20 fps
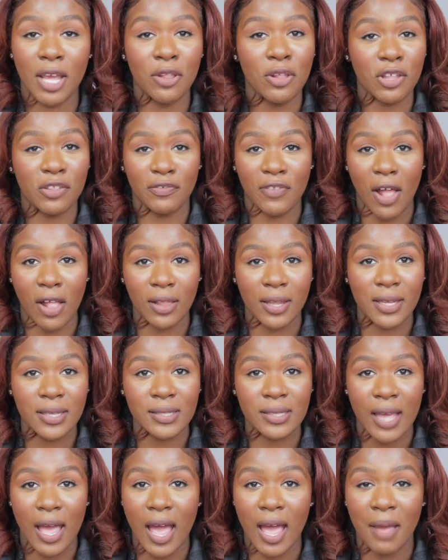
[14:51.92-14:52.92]
It looks
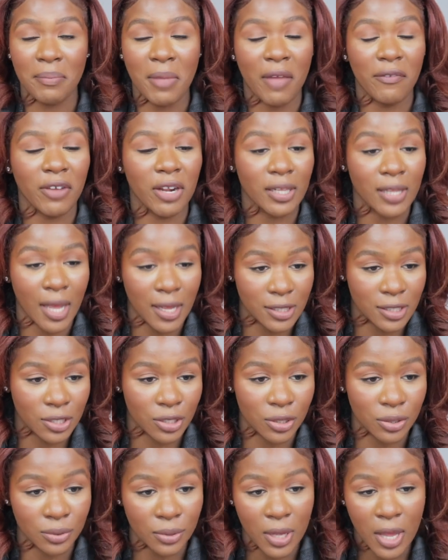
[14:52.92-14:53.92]
flawless. I'm not gonna lie
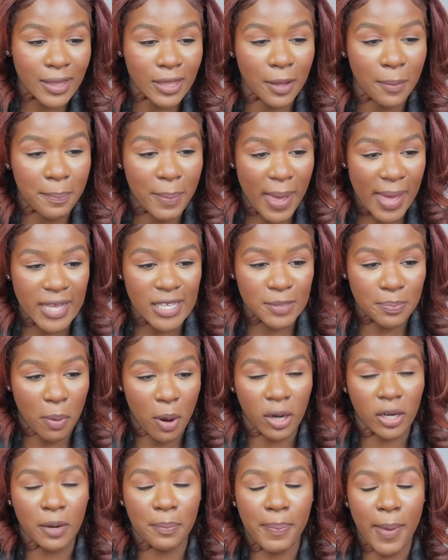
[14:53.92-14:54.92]
to you. And the best
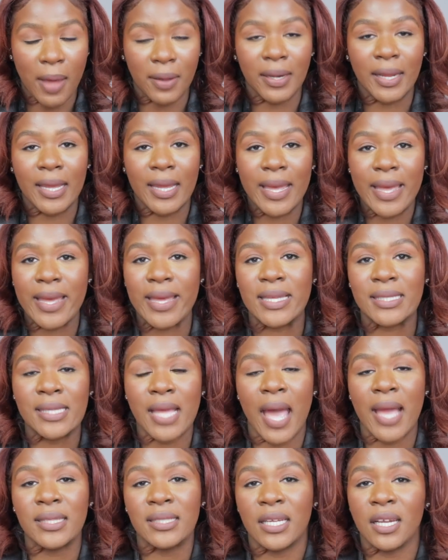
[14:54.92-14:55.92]
part about it is
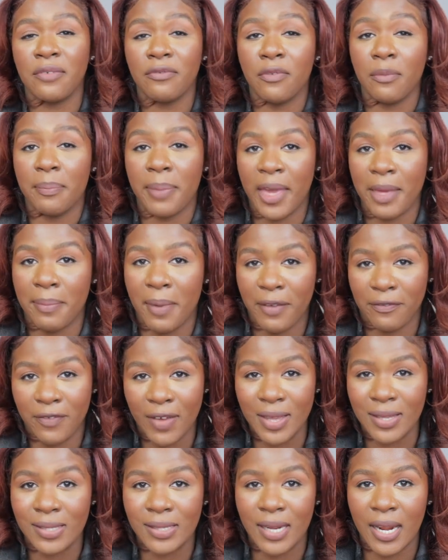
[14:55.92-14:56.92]
I didn't even bake my
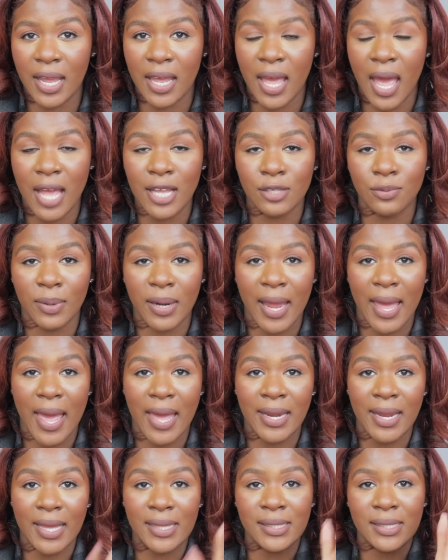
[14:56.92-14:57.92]
face today. I just went
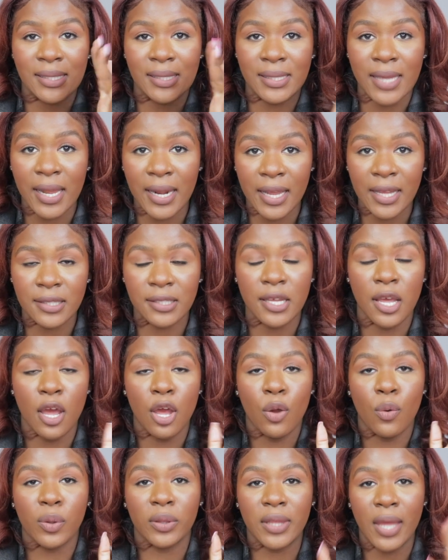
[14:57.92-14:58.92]
ahead and set it
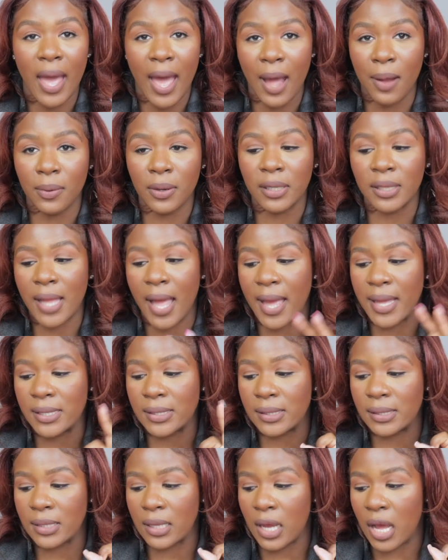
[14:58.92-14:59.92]
with the
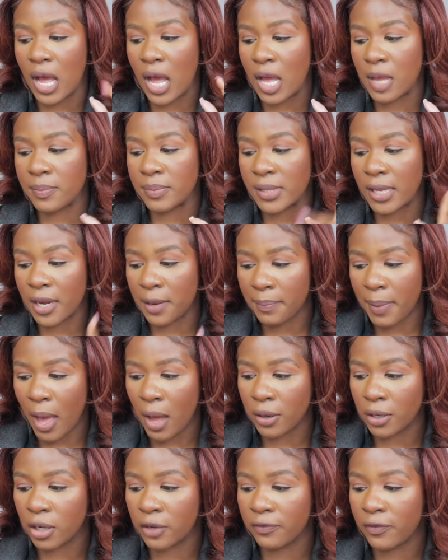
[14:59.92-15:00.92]
Hourglass um, setting
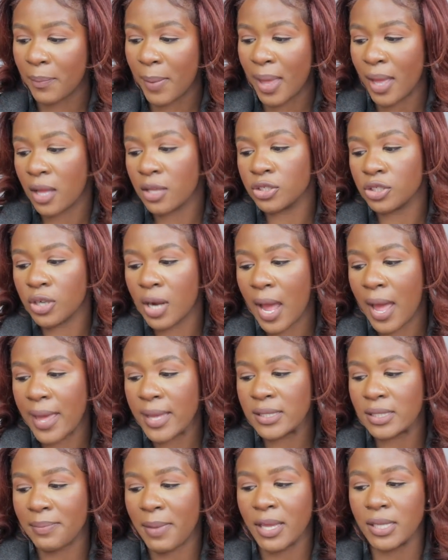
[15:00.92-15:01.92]
powder for my under
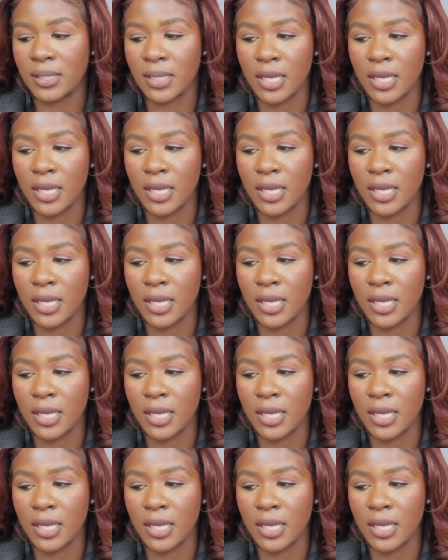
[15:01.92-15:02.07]
eyes and my